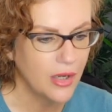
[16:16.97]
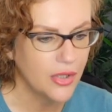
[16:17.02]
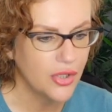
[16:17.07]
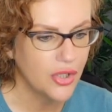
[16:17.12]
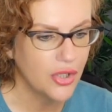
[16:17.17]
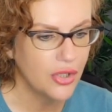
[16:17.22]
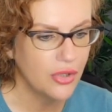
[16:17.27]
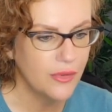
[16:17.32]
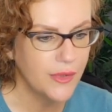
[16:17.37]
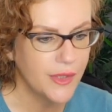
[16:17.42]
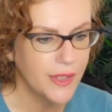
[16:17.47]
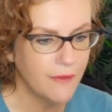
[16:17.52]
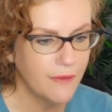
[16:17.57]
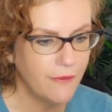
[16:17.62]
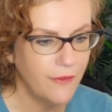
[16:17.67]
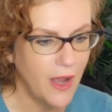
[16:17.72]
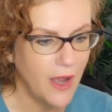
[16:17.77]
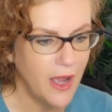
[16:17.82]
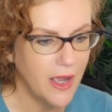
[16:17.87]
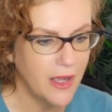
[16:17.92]
I'm going to choose the
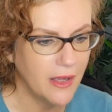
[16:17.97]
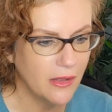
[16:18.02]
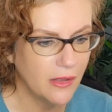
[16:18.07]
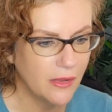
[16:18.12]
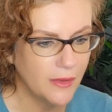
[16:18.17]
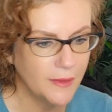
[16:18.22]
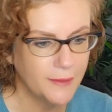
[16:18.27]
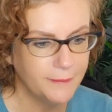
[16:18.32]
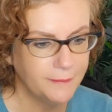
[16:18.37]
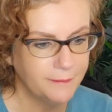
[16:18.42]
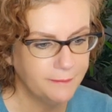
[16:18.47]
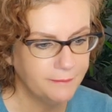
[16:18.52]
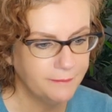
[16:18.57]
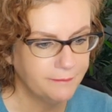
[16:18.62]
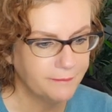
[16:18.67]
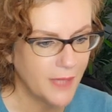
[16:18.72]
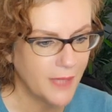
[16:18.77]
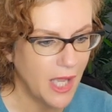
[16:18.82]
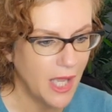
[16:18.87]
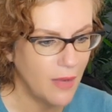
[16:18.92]
file.
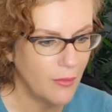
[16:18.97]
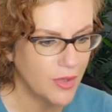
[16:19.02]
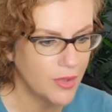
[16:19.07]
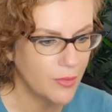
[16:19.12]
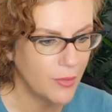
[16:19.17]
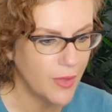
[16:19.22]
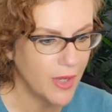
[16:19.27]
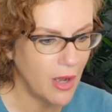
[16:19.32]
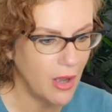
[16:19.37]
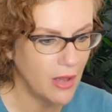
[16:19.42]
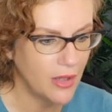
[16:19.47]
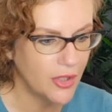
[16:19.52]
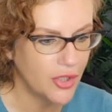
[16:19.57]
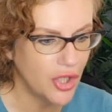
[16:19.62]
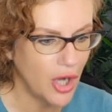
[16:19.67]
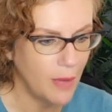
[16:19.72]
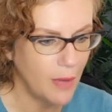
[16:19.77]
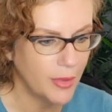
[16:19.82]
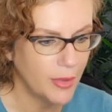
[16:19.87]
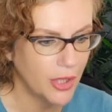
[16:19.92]
And what do we call it?
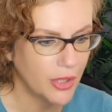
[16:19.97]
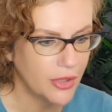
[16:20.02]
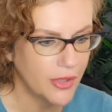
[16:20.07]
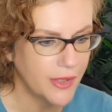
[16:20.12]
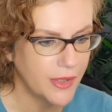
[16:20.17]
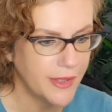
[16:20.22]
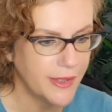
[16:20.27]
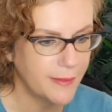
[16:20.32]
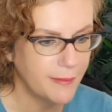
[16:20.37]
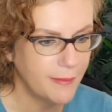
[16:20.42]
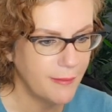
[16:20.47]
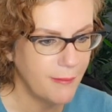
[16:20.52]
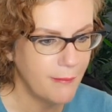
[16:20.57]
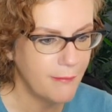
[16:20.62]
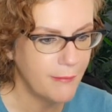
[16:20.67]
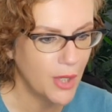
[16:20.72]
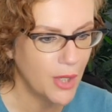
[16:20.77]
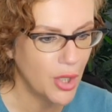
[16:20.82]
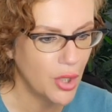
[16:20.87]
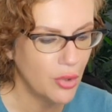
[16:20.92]
Job alerts.
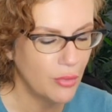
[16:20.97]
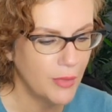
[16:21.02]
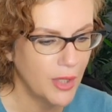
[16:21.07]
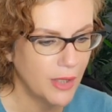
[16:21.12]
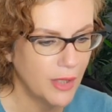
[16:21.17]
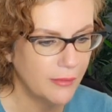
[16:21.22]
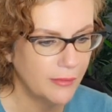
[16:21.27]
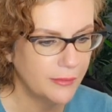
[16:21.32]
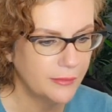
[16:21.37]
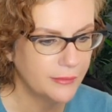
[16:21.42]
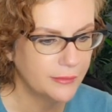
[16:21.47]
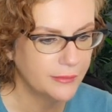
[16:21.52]
Boom.